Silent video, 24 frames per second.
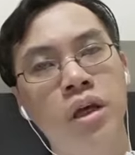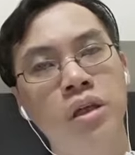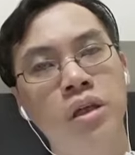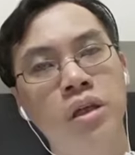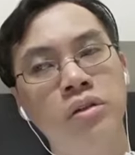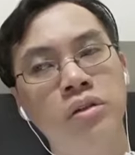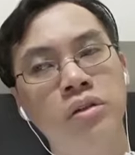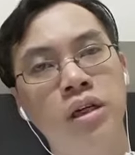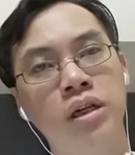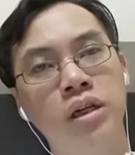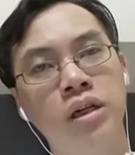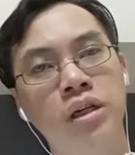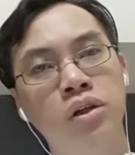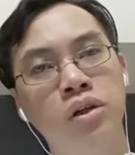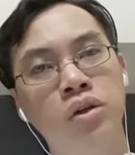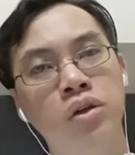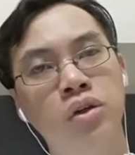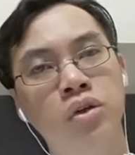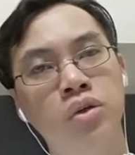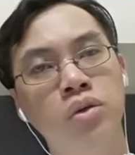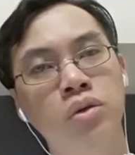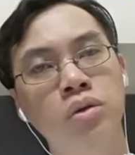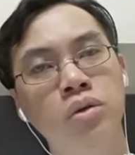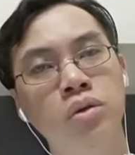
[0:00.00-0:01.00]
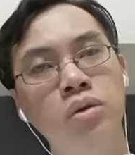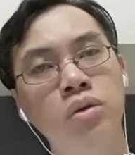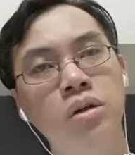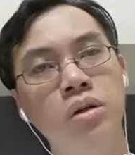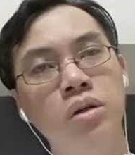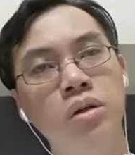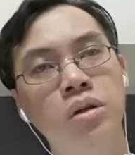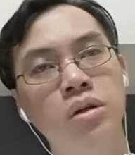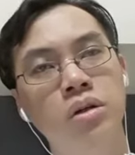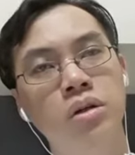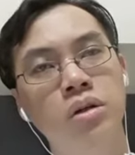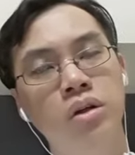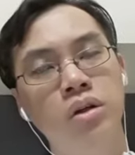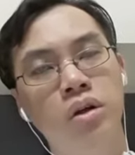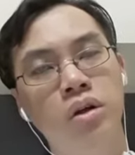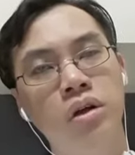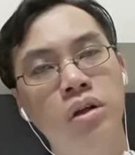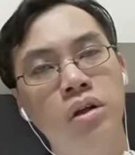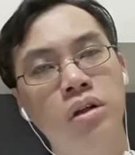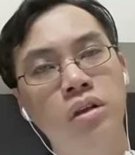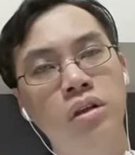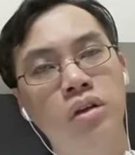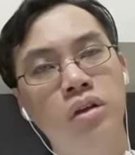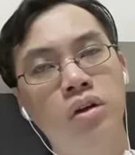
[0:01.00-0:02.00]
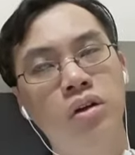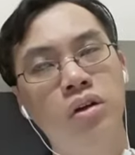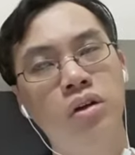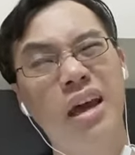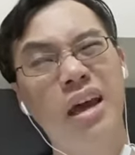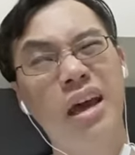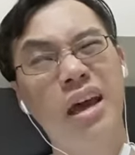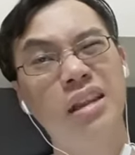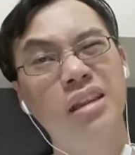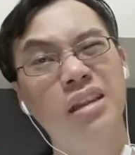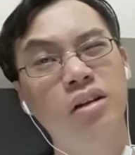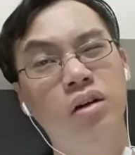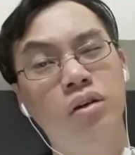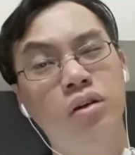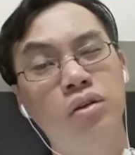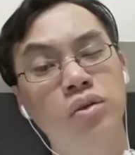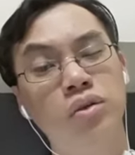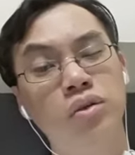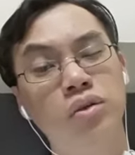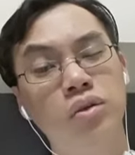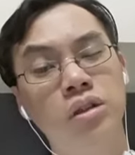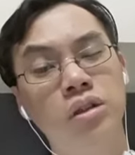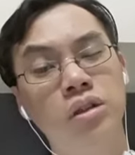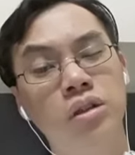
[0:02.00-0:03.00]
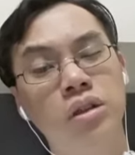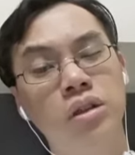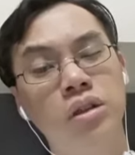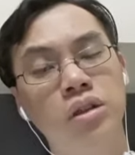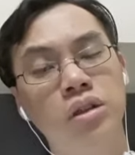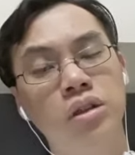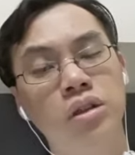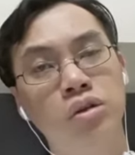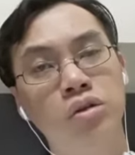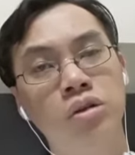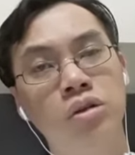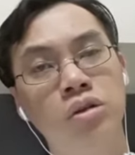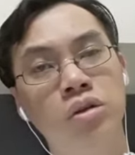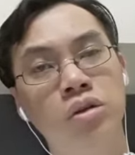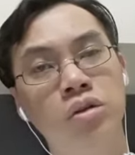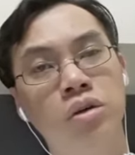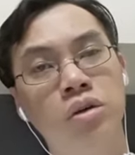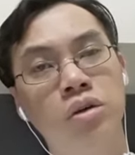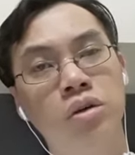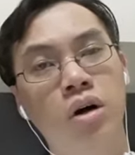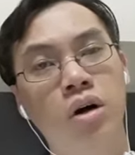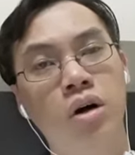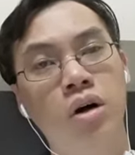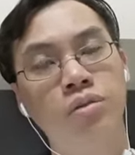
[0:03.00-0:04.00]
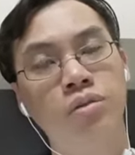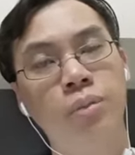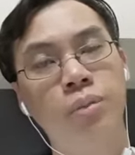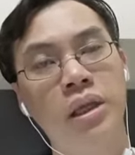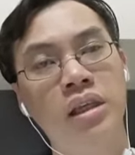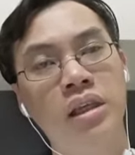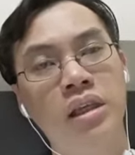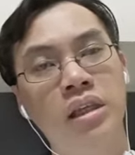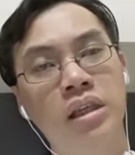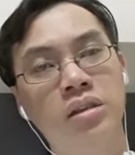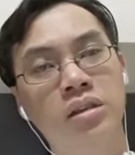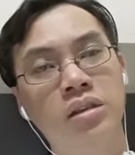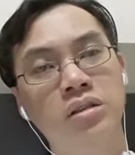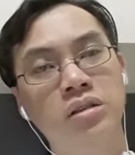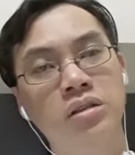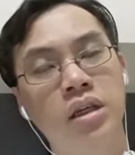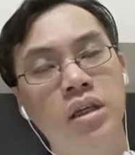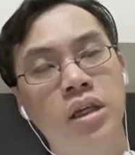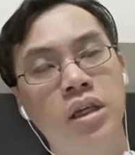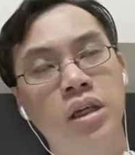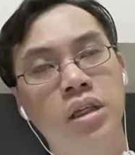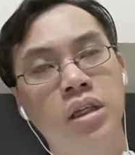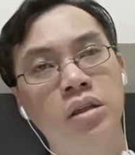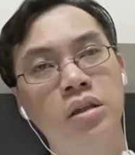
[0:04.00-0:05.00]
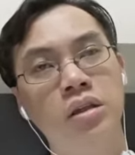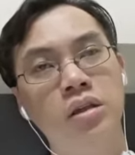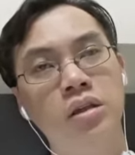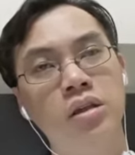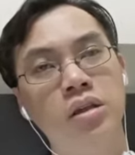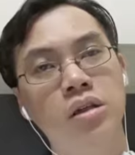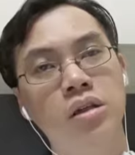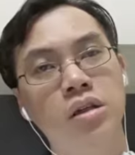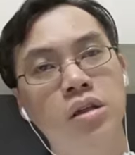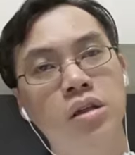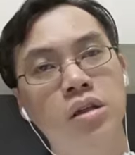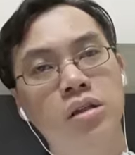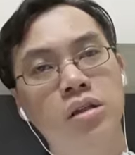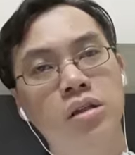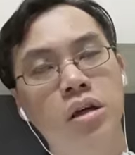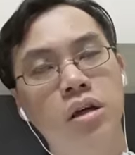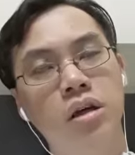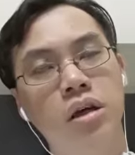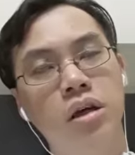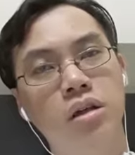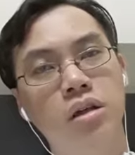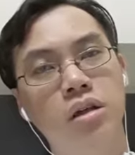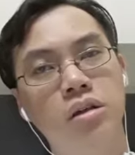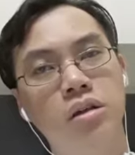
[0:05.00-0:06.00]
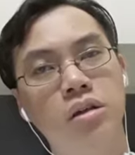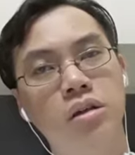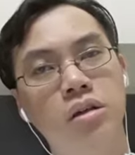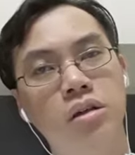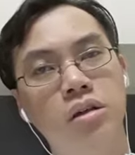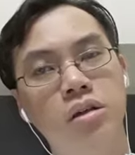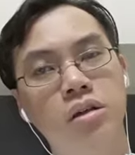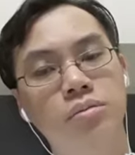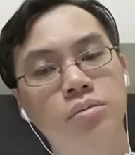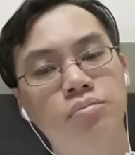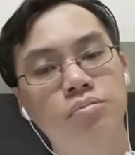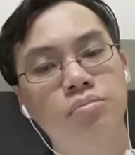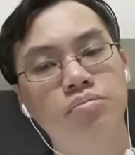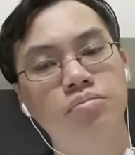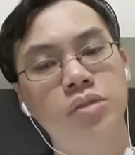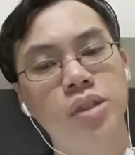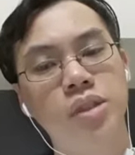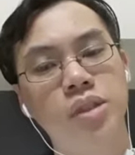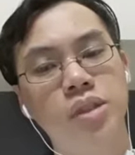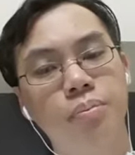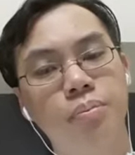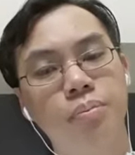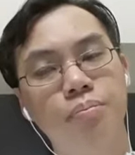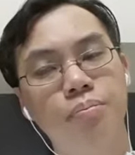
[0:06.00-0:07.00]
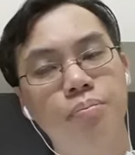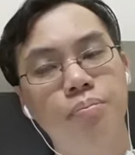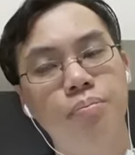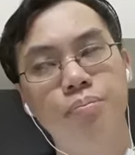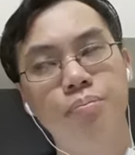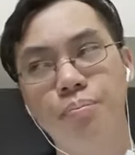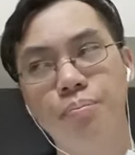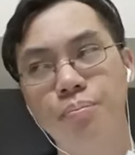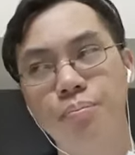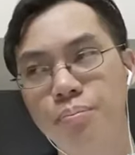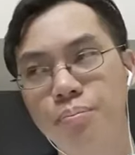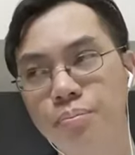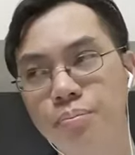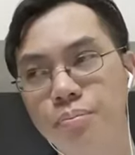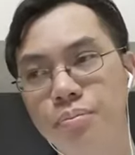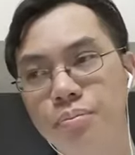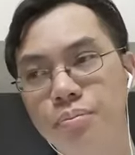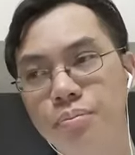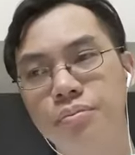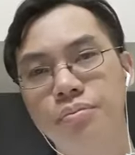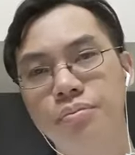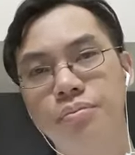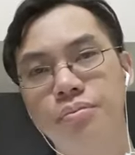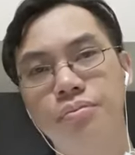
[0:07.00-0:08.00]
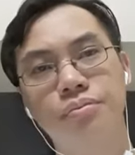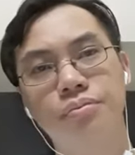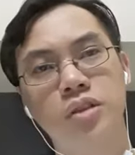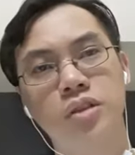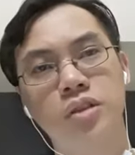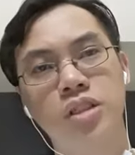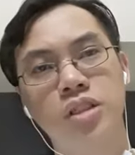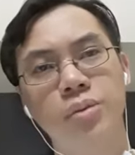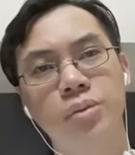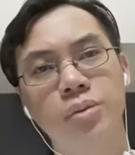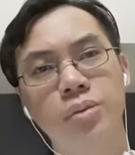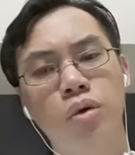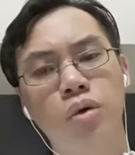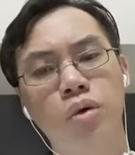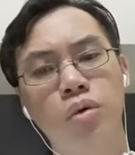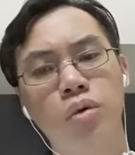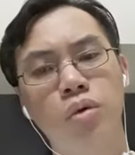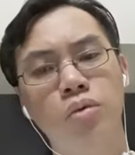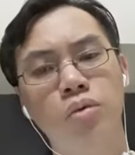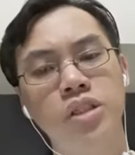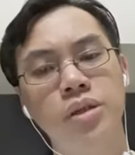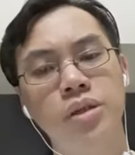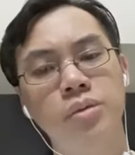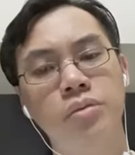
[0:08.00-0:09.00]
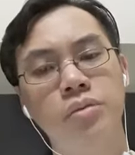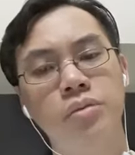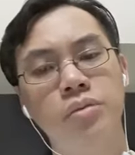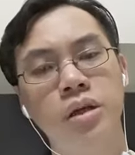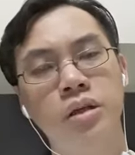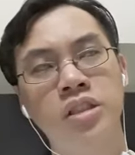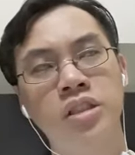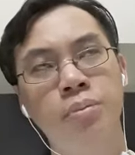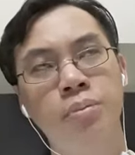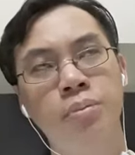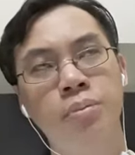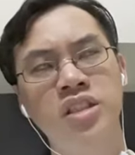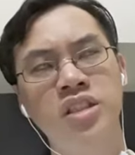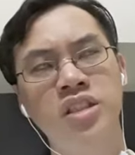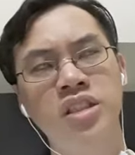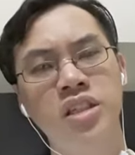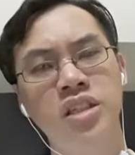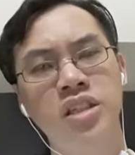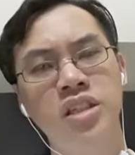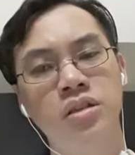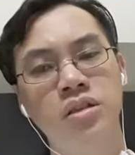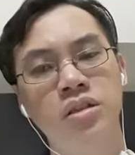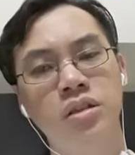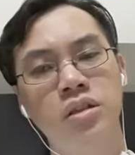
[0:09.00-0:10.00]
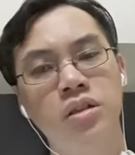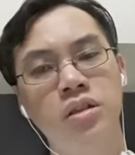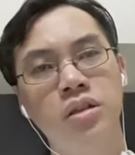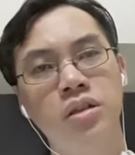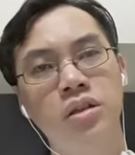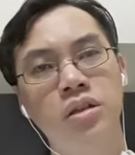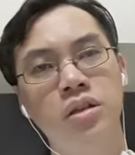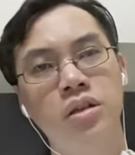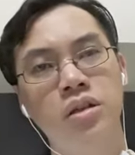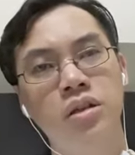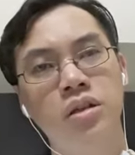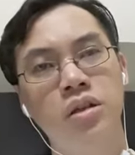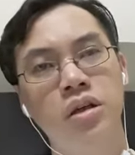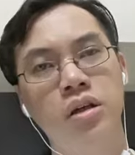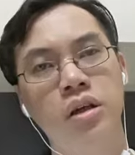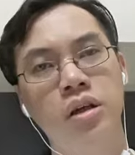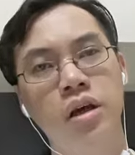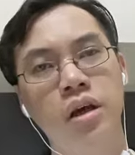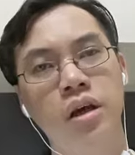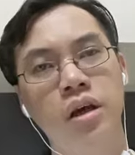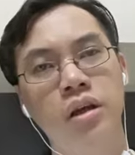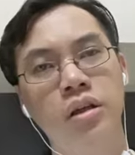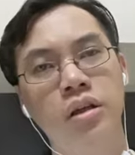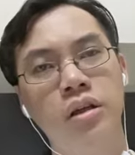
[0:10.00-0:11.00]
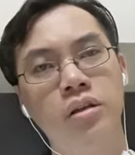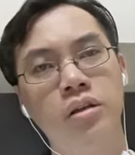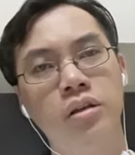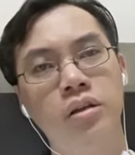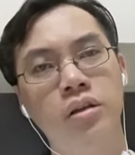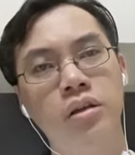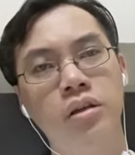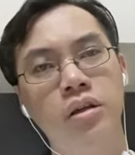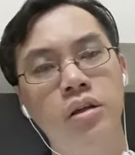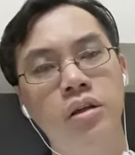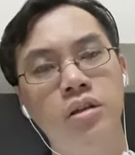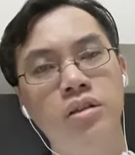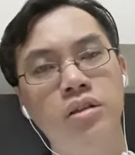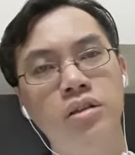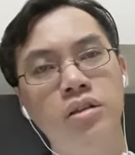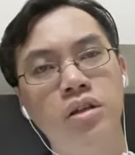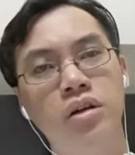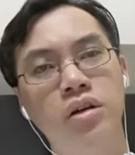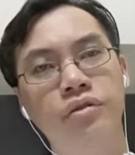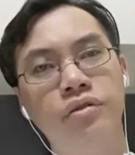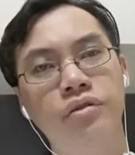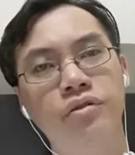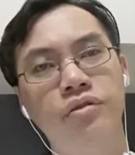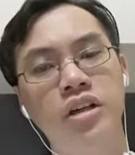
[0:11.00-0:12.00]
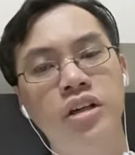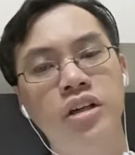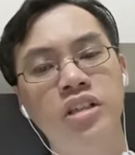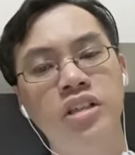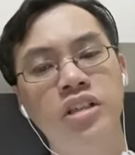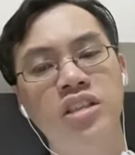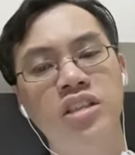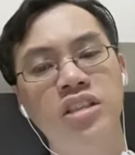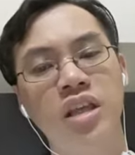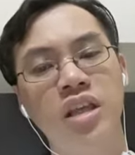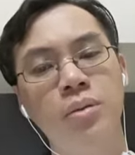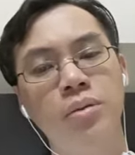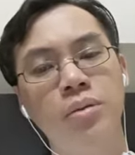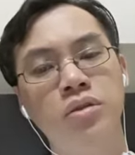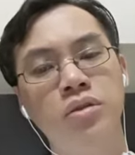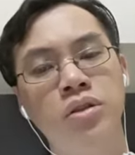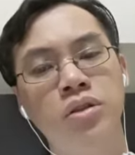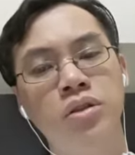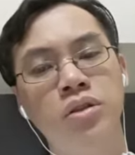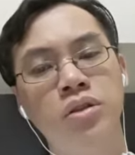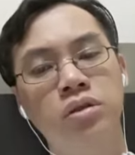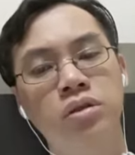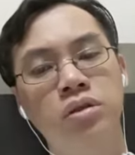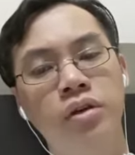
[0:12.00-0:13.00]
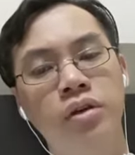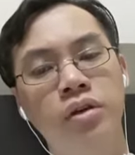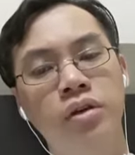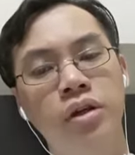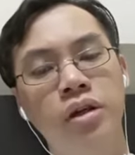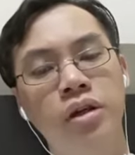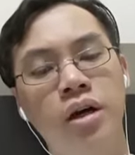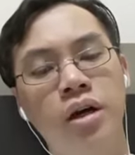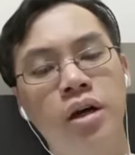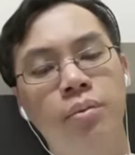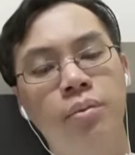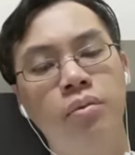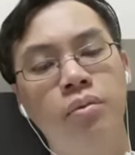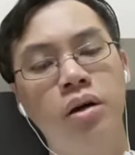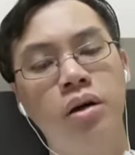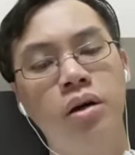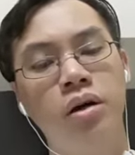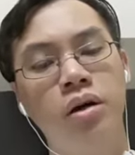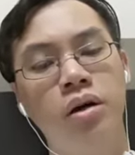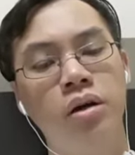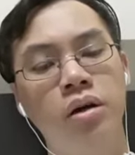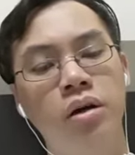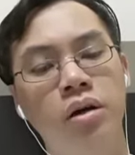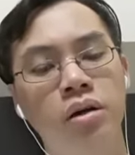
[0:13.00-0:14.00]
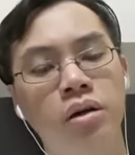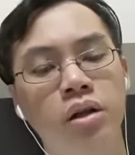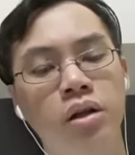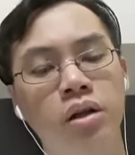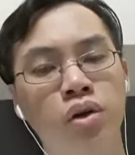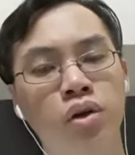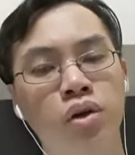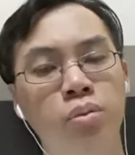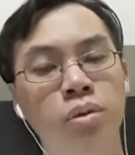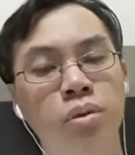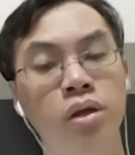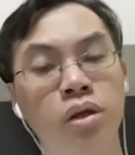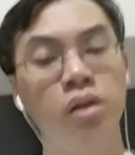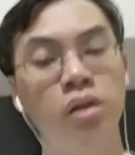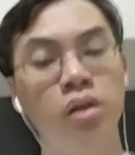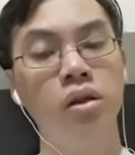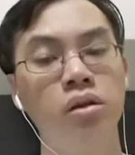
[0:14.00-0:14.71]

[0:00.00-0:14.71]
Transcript: entire crew, not it not added on to the usual cost of maintenance and and uh, ship ship ownership like ship purchase and it's not a very stable source of income uh, it could be a it